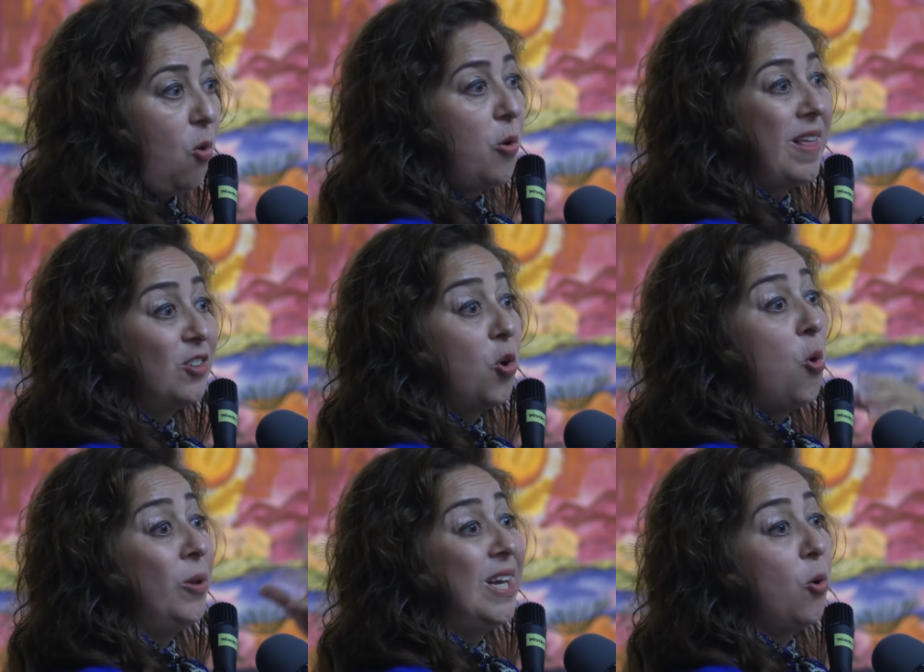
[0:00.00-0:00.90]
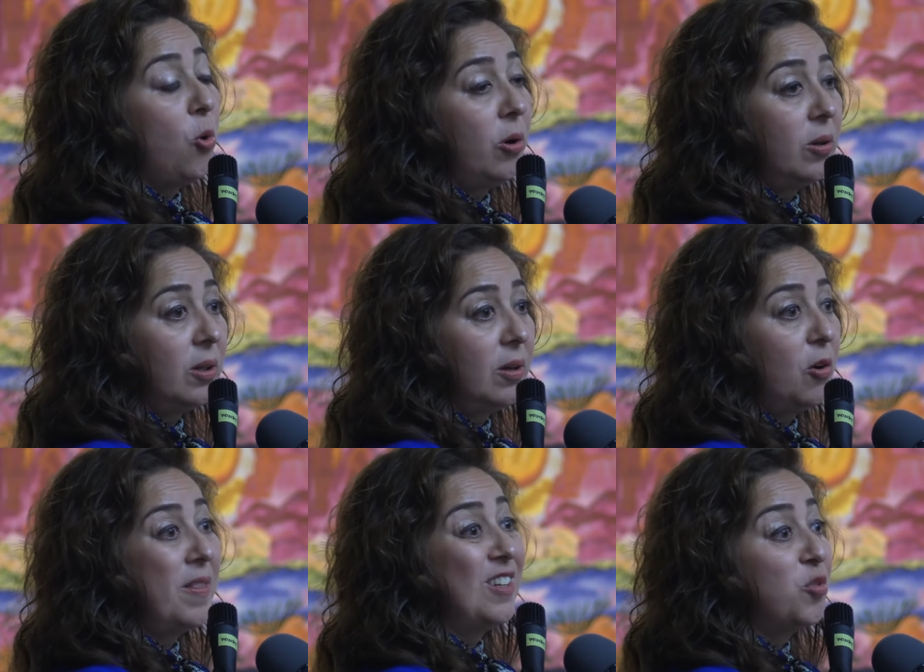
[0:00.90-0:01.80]
or that's only oral,
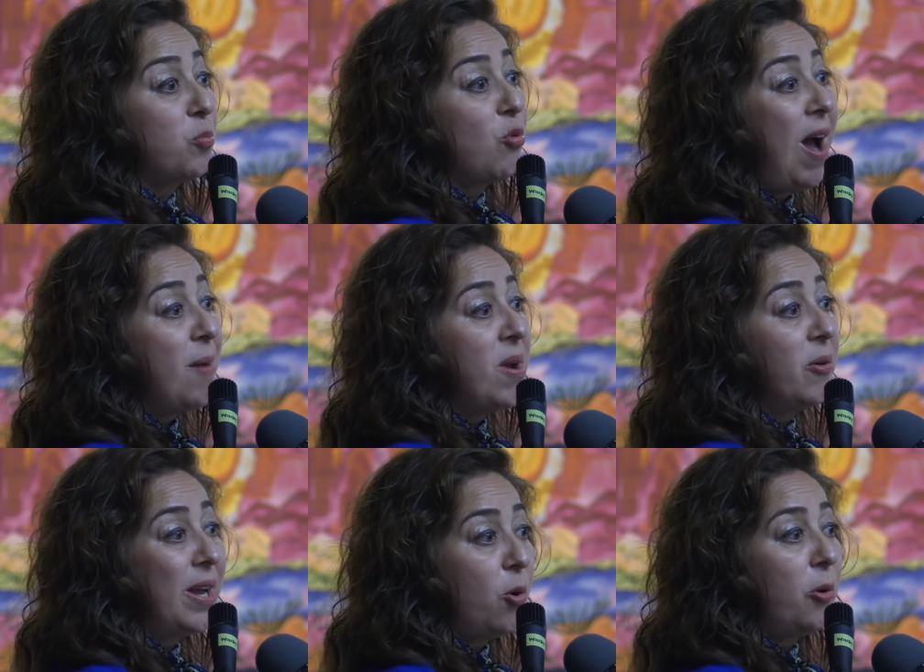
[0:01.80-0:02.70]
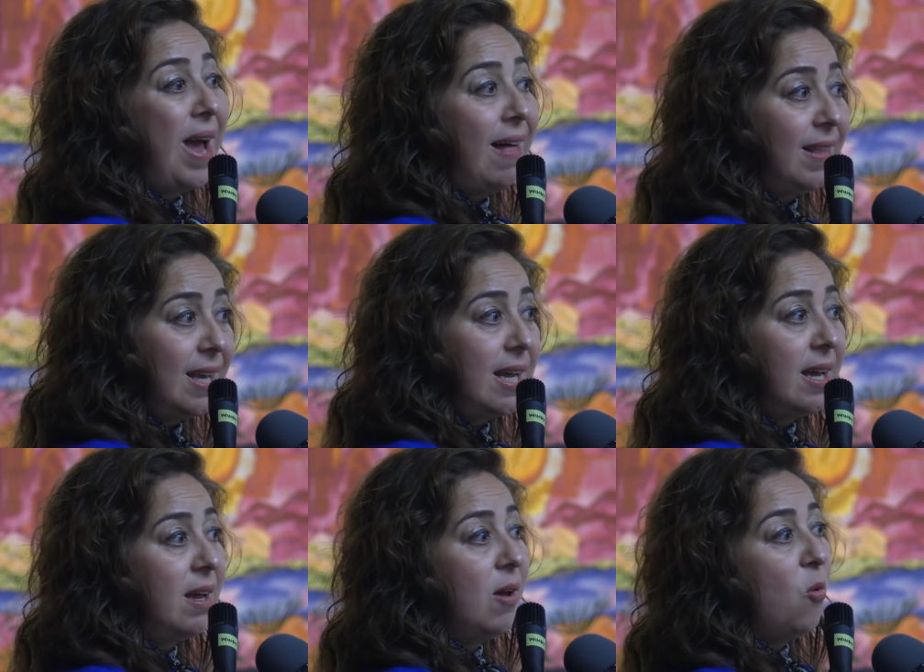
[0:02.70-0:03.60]
or that's primary orality,
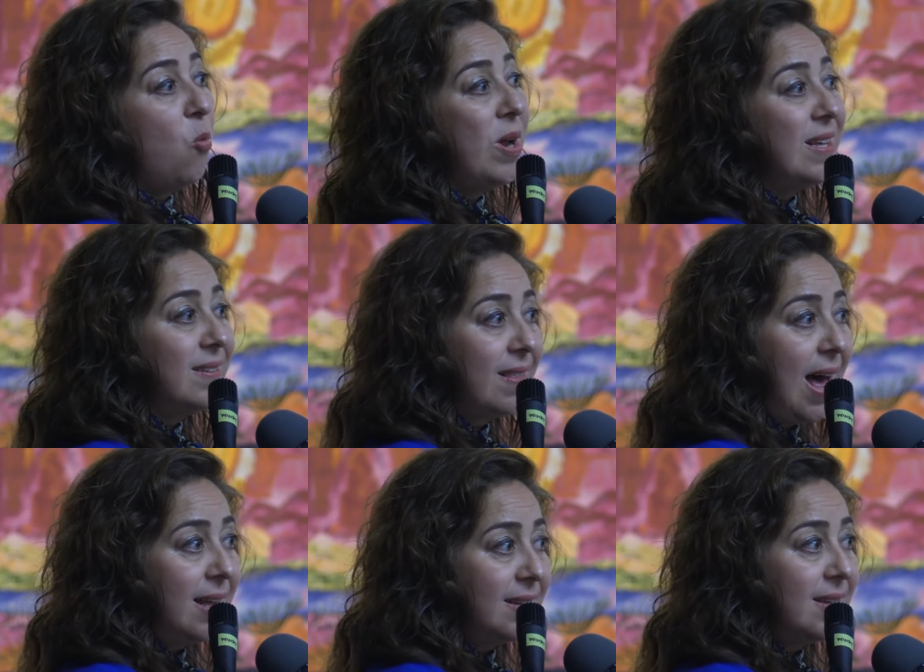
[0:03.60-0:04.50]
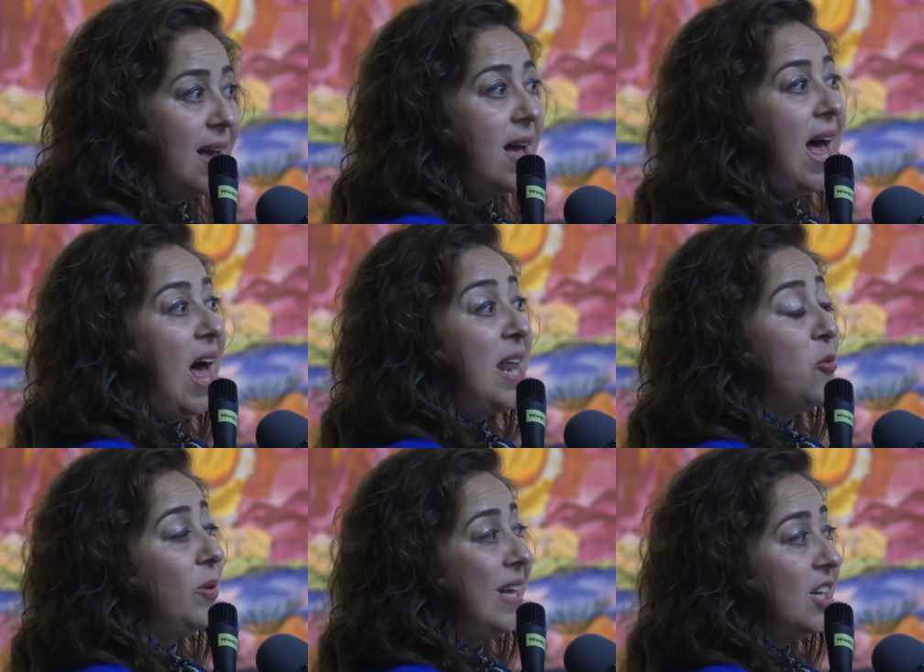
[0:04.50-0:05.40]
what is that? And
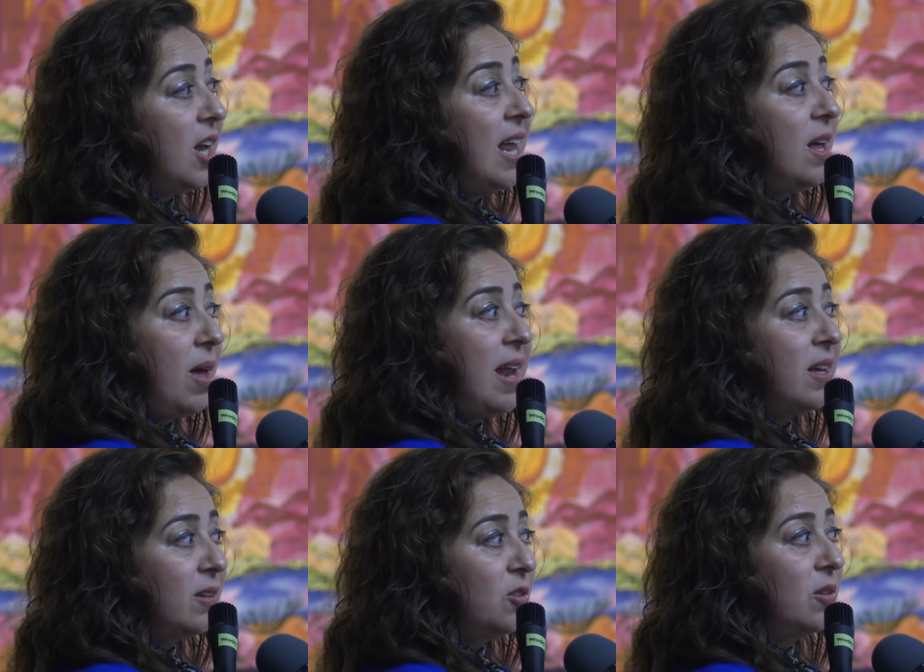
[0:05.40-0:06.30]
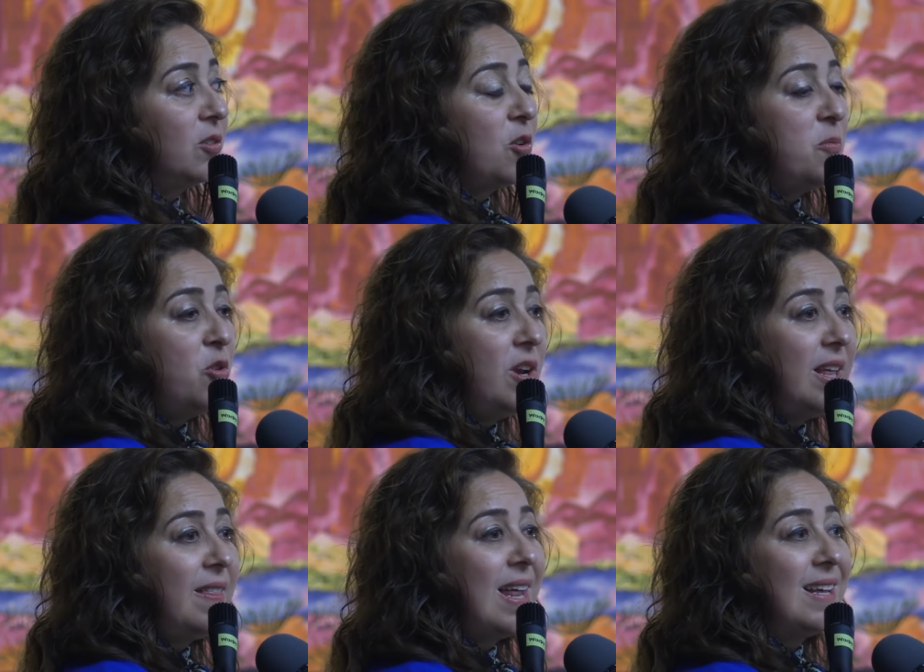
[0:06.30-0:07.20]
a
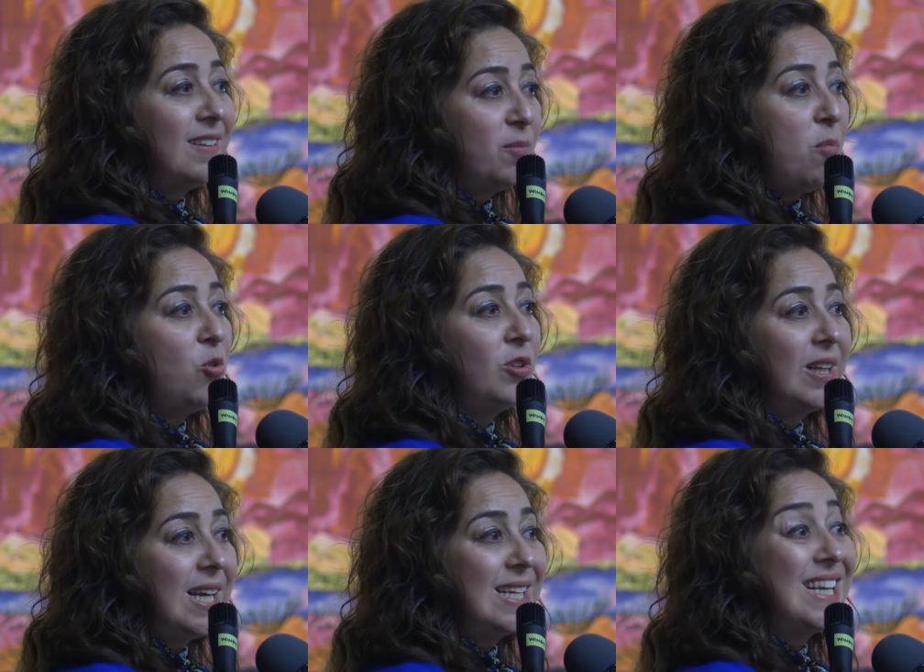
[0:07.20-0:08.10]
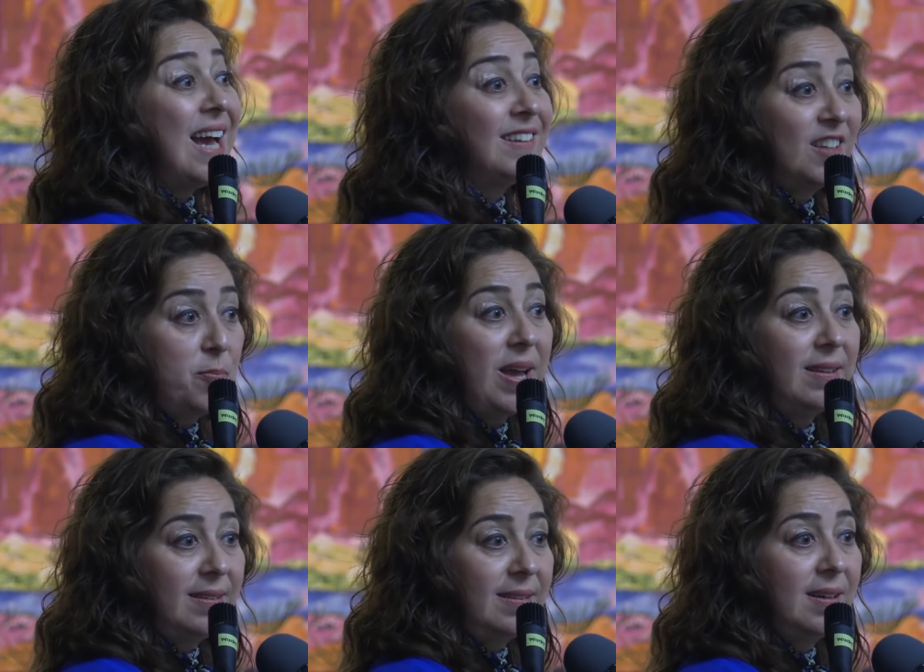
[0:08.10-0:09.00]
community that is mostly
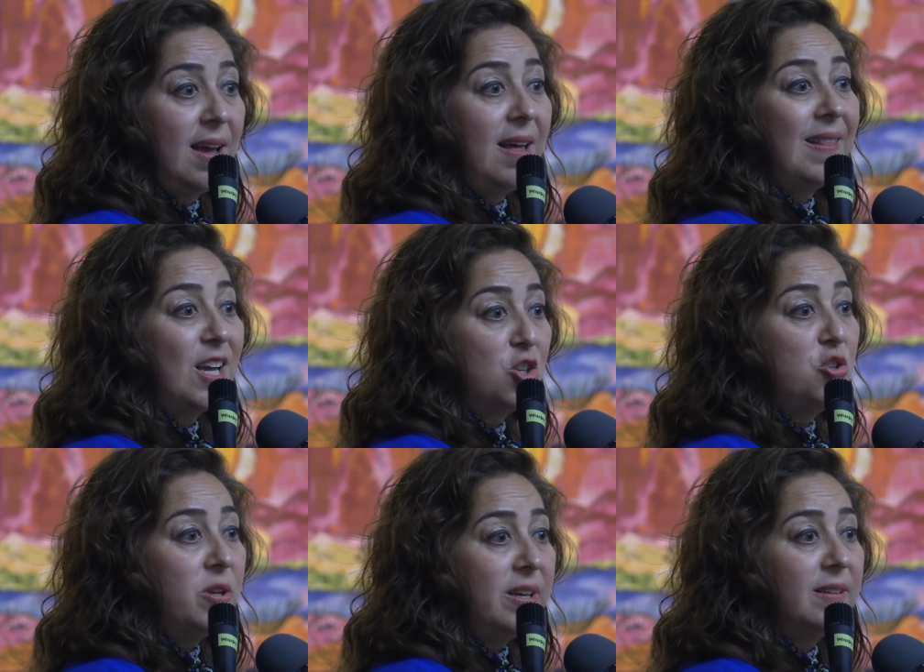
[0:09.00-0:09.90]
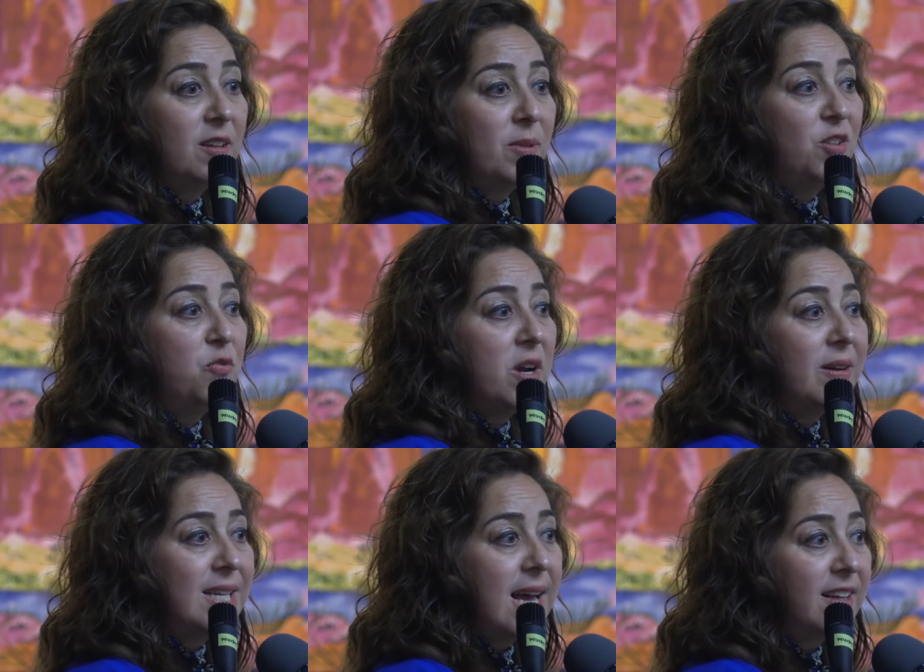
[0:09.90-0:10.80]
text-based. Like Judaism is
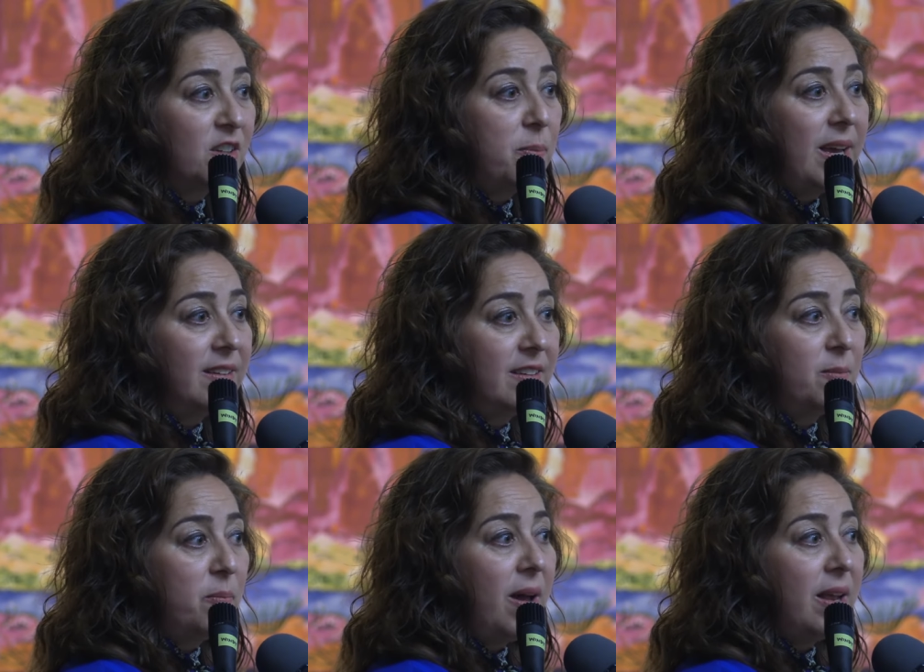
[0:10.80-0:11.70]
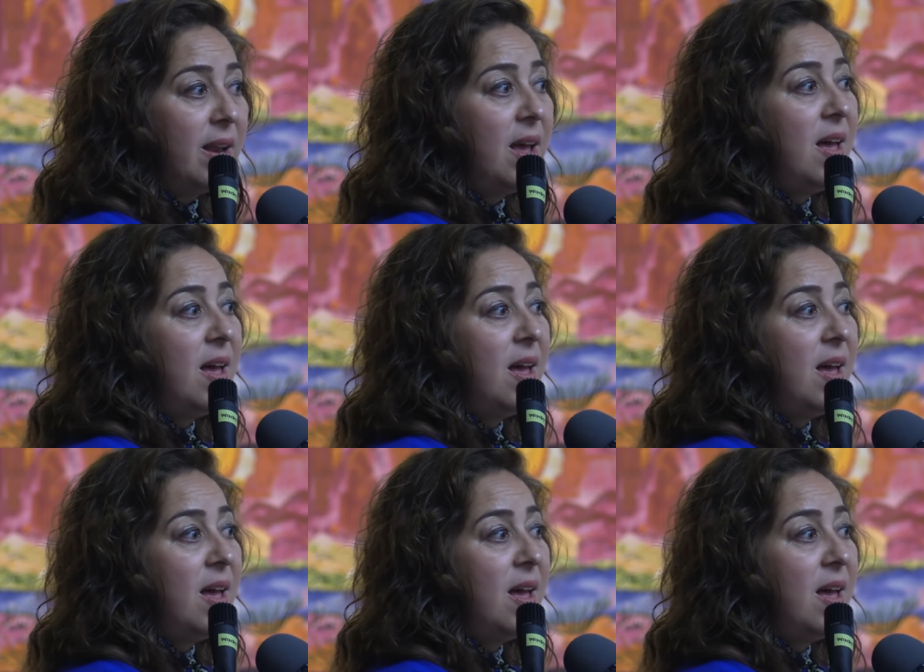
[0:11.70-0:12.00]
very text-based, but